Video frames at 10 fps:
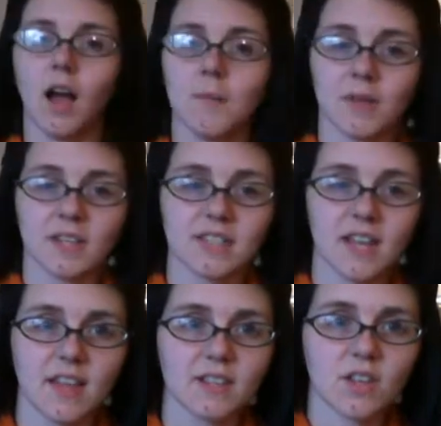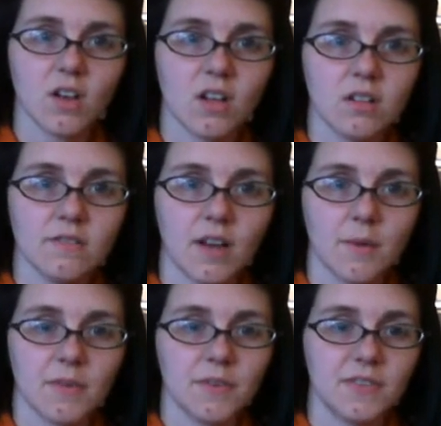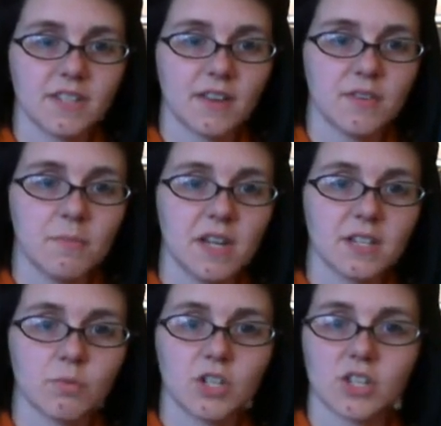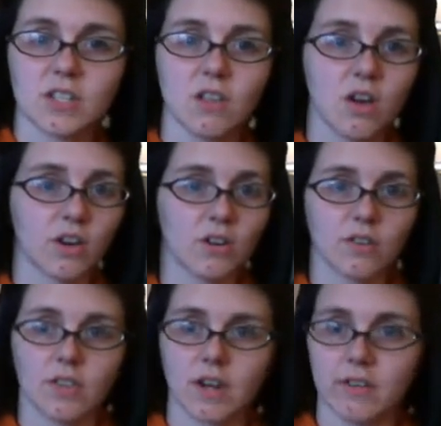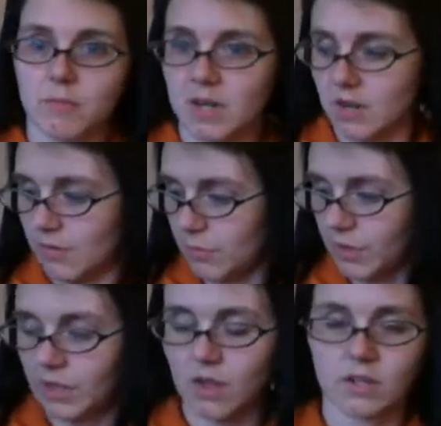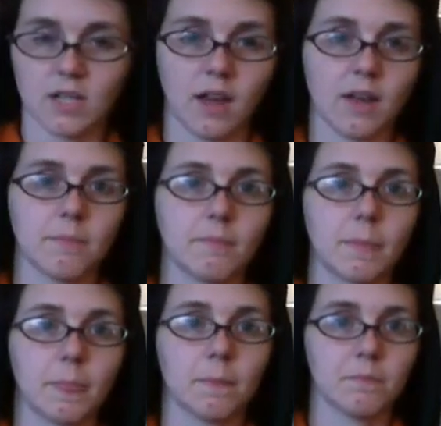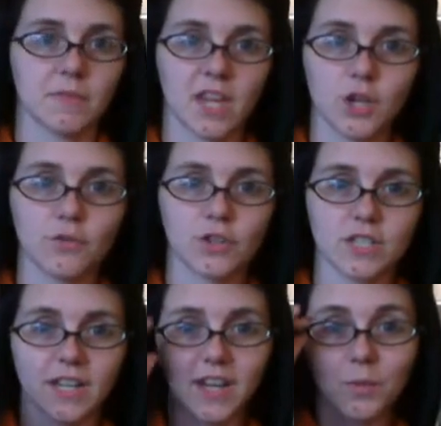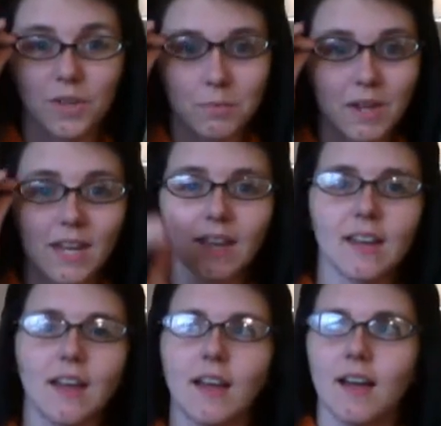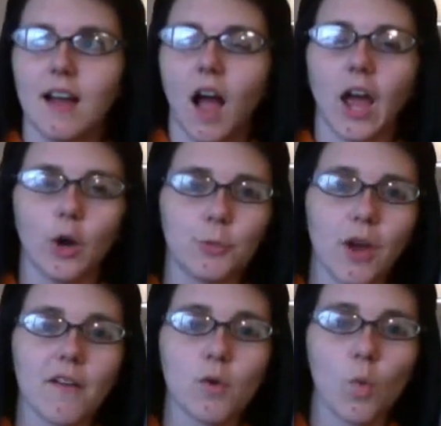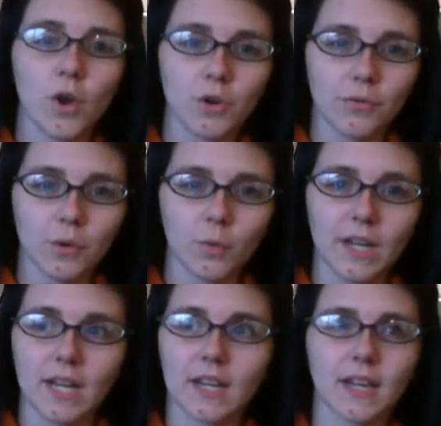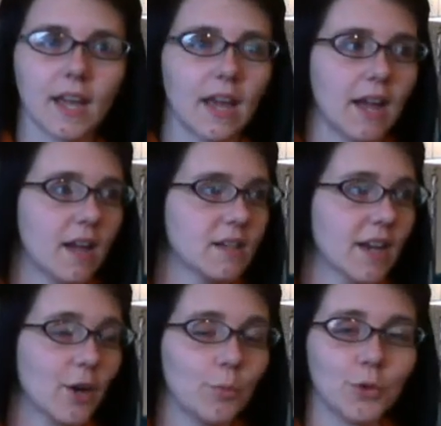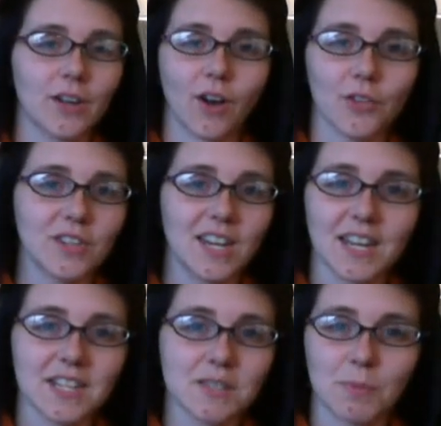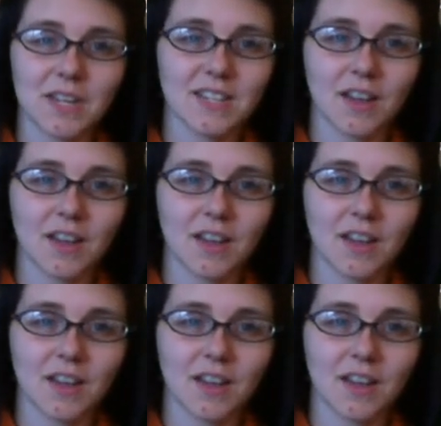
I'm going to say that's all. I'm at 57 minutes, which is longer than I've been in a really long time. Thank you for sticking with me. I hope you have a wonderful week, and I hope you get all the knitting and spinning